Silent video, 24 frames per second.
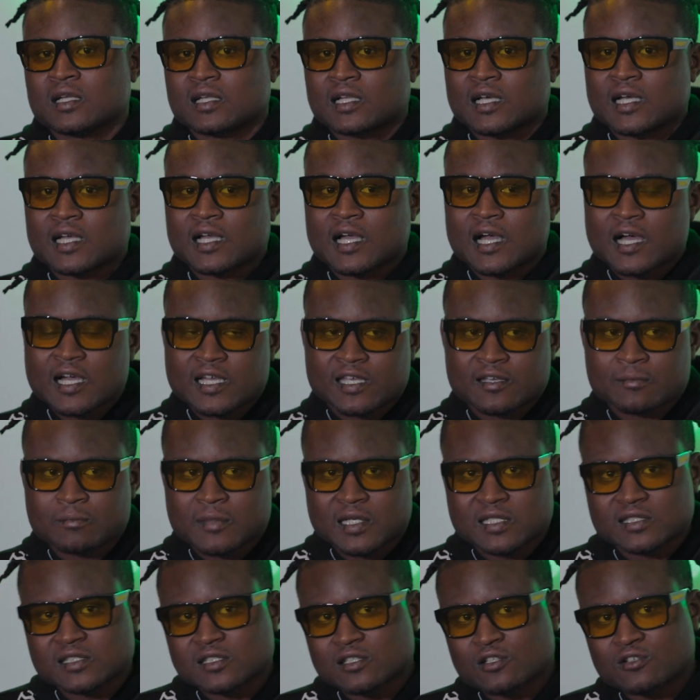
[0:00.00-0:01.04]
Like I give
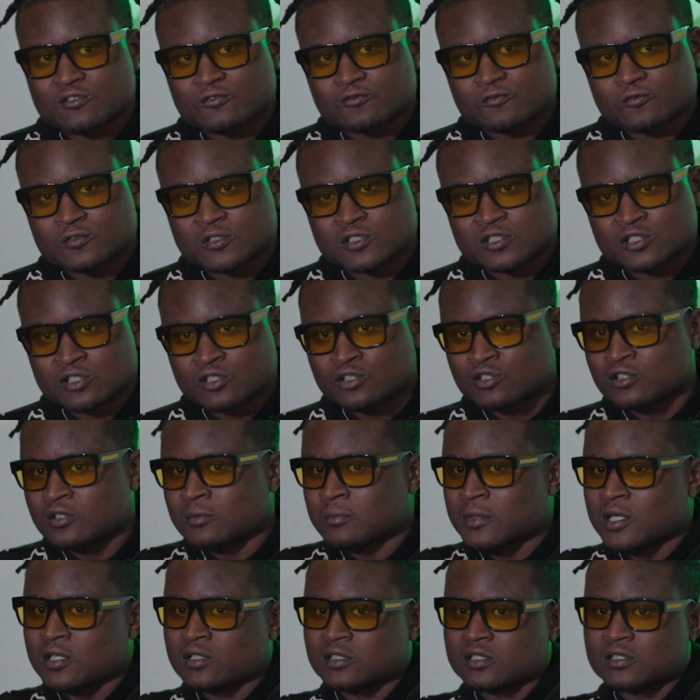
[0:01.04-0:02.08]
myself certain
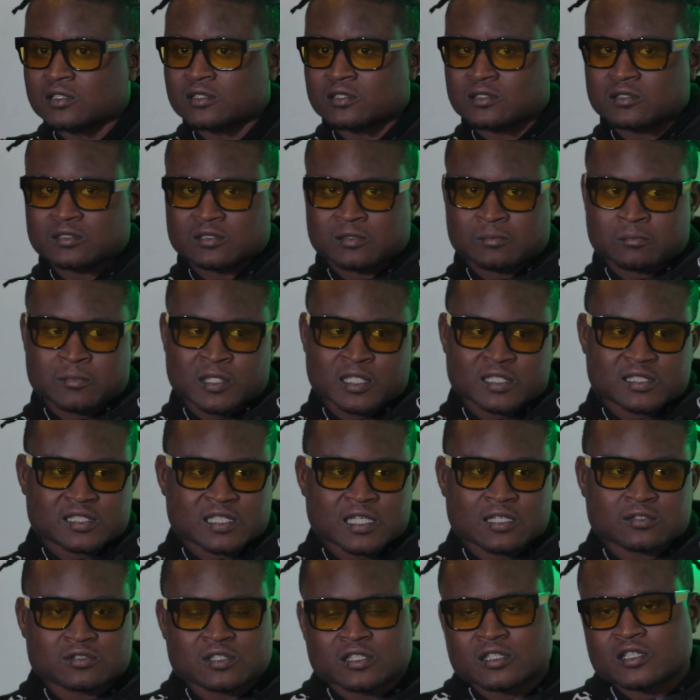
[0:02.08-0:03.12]
amount of months
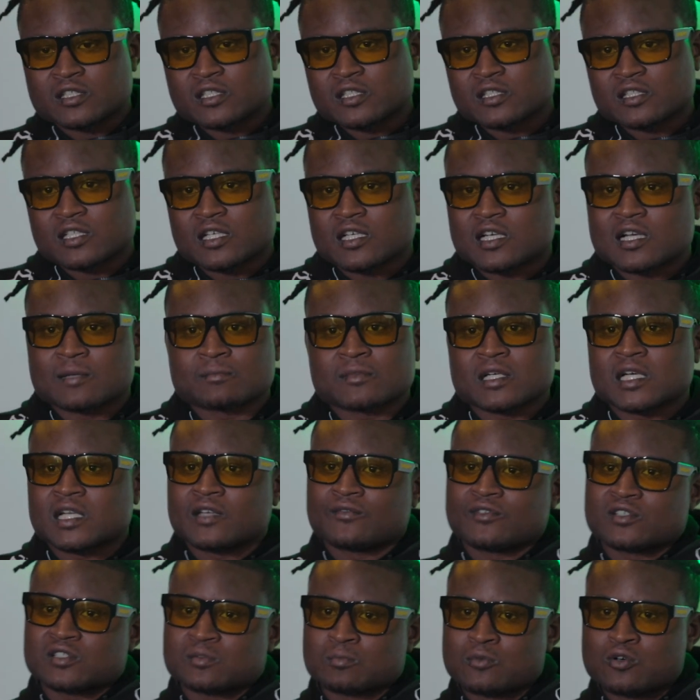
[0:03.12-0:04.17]
out the year that I'm not
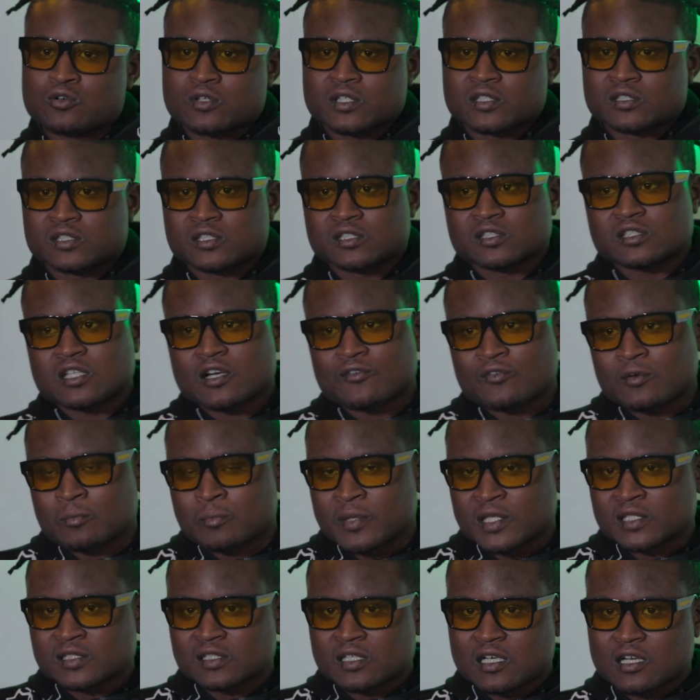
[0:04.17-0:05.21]
even smoking, just
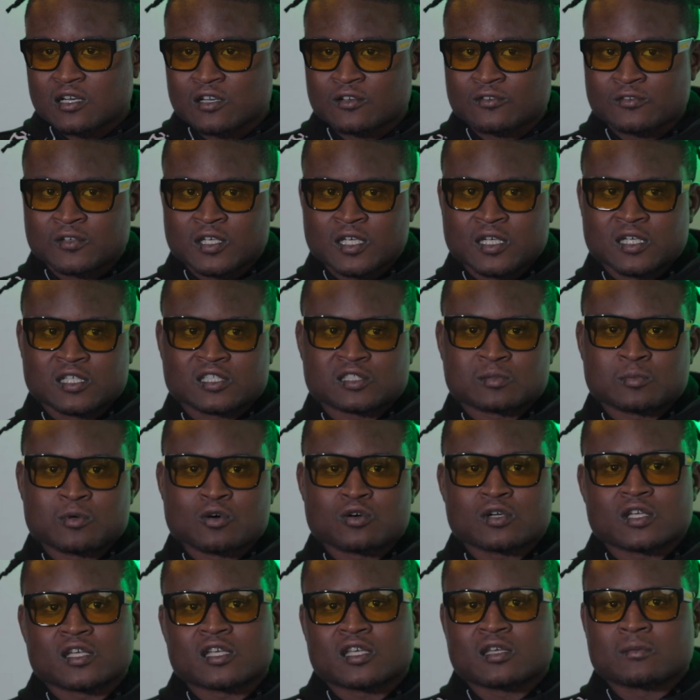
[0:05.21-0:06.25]
based off
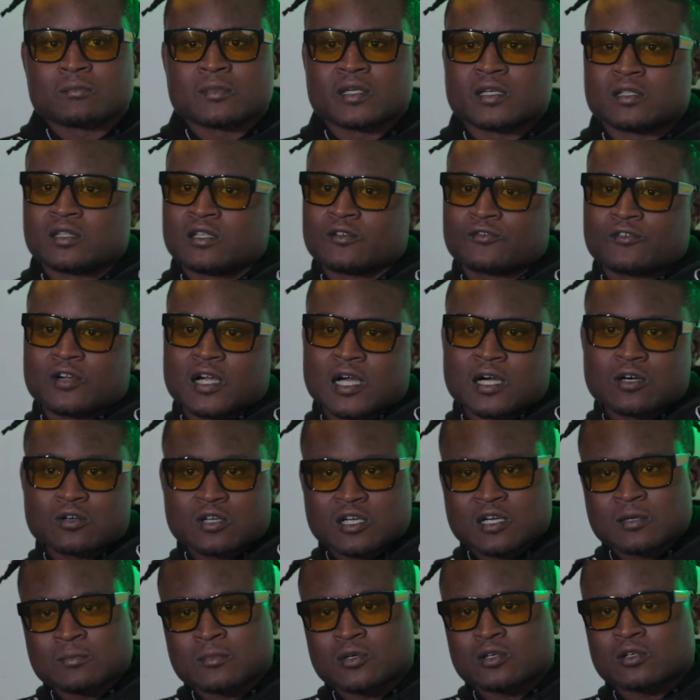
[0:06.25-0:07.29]
smoking give me a different
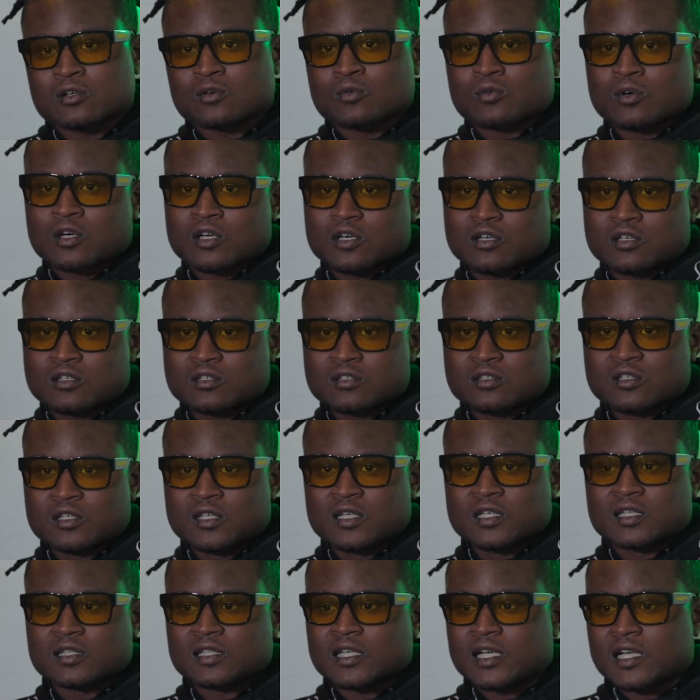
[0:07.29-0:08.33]
outcome on the world
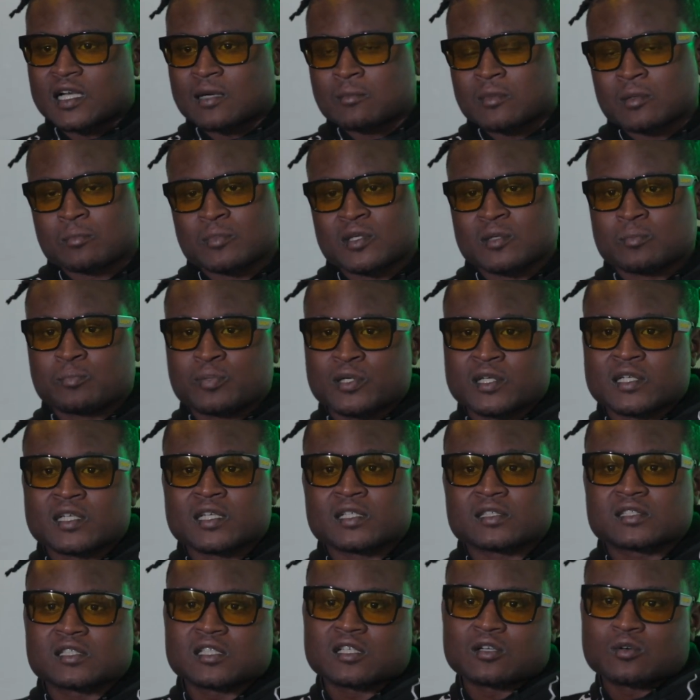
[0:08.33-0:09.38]
that I'm gonna be putting
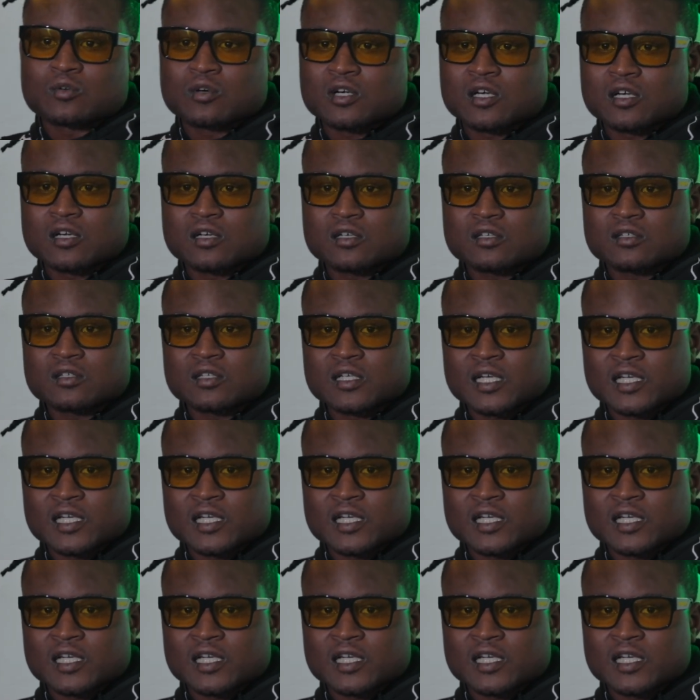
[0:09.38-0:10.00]
into the world.